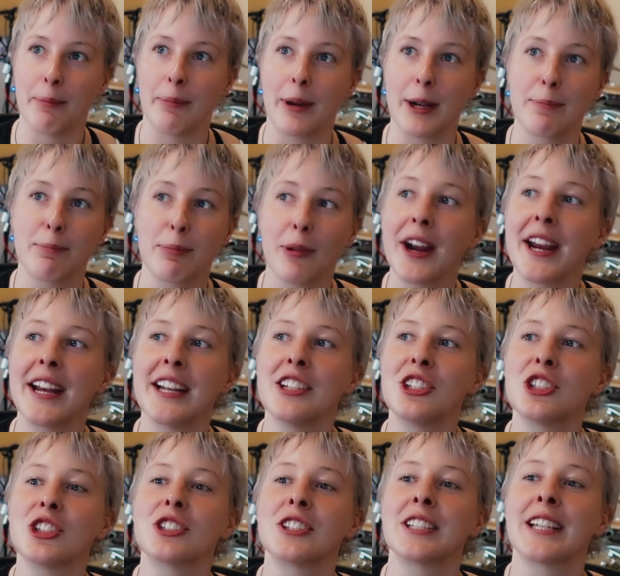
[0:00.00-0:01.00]
my
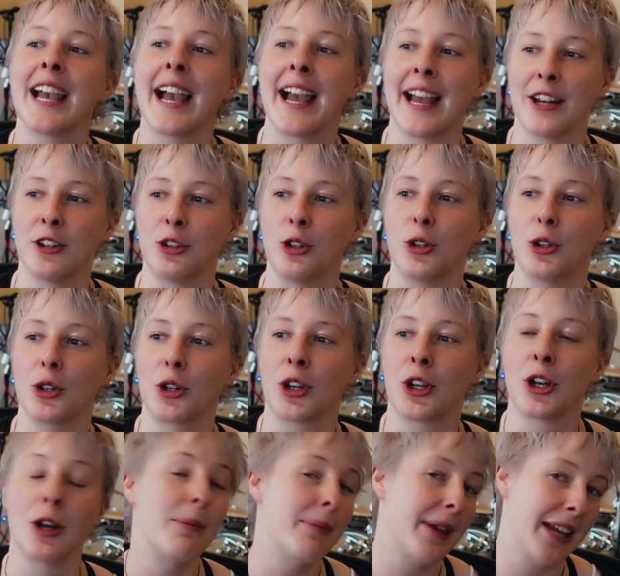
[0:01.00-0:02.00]
brain just cannot
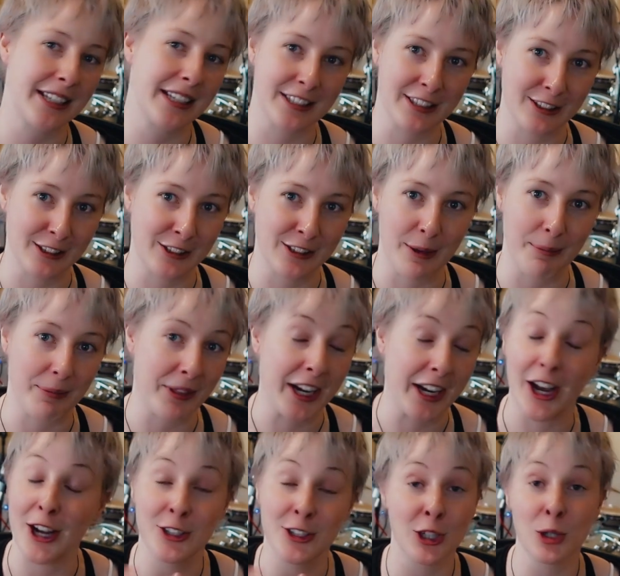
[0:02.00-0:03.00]
commit to
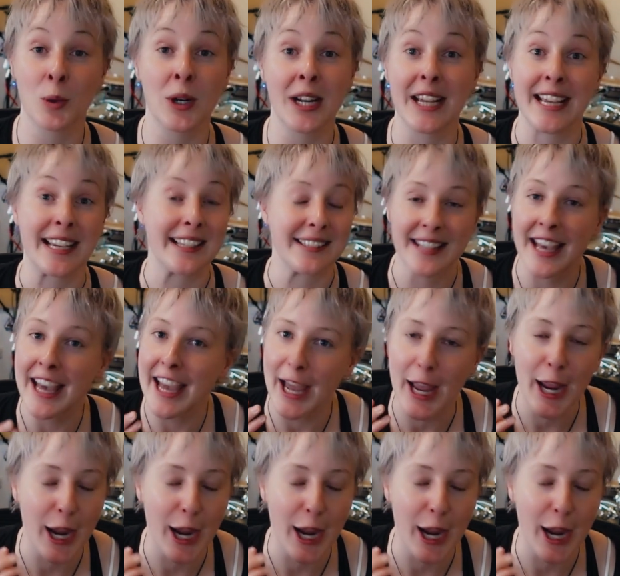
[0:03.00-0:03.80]
something. I don't know what it is.